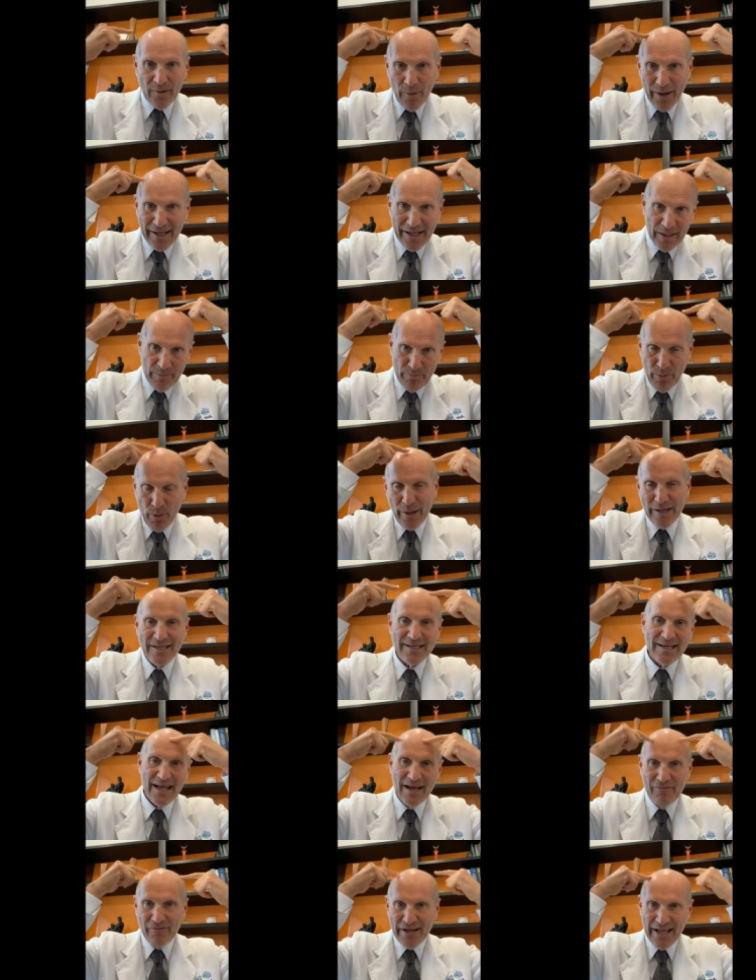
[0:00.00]
so I can
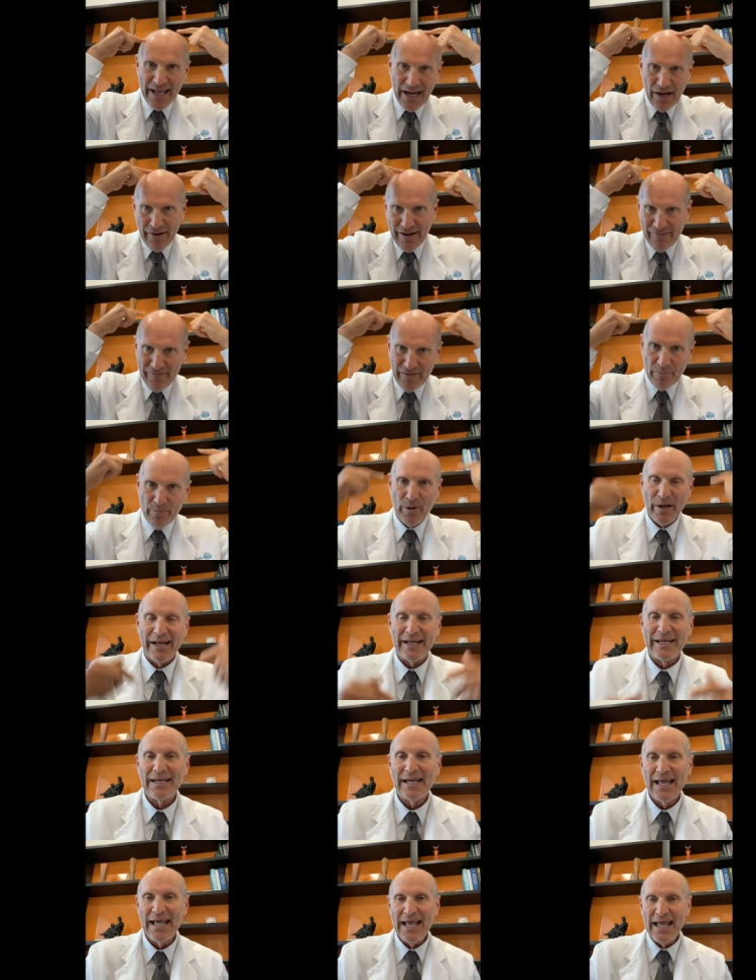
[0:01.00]
point to every area of the
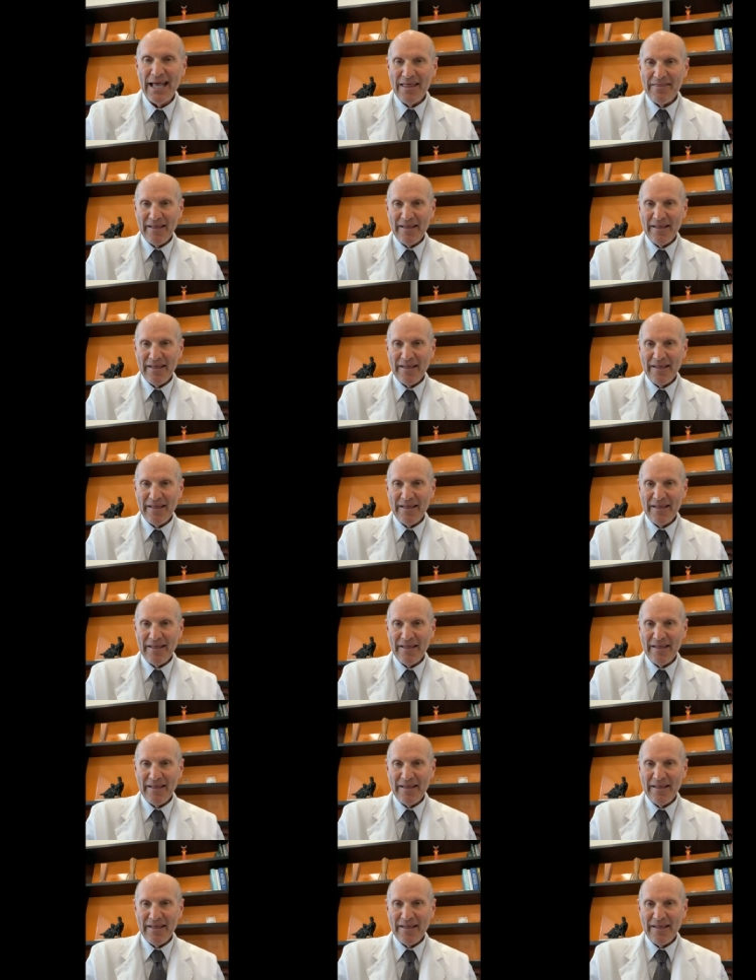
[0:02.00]
brain